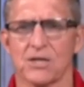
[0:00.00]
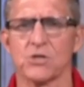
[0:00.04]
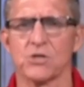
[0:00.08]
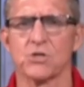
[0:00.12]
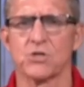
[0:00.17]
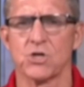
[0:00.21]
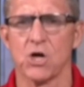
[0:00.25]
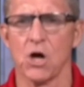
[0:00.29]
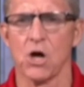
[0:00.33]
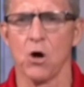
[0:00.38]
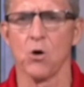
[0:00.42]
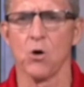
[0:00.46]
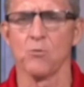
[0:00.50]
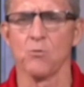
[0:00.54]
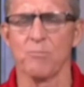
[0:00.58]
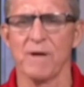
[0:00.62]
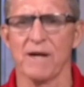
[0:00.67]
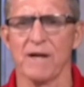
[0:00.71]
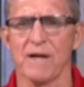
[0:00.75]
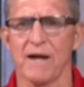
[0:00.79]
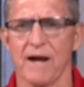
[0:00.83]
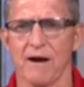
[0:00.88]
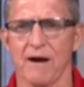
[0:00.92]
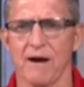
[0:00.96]

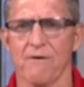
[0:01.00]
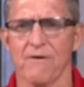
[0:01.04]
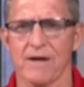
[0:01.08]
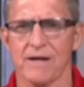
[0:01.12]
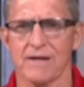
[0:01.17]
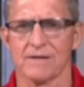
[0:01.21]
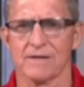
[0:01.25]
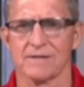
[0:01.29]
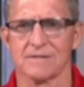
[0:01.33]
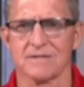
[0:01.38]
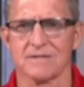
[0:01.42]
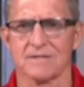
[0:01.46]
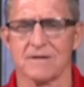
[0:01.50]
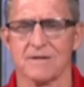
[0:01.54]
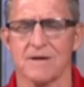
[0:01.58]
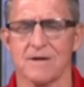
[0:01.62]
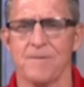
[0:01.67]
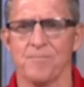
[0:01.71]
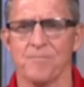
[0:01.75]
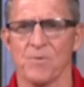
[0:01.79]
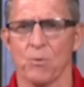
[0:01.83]
cantonment areas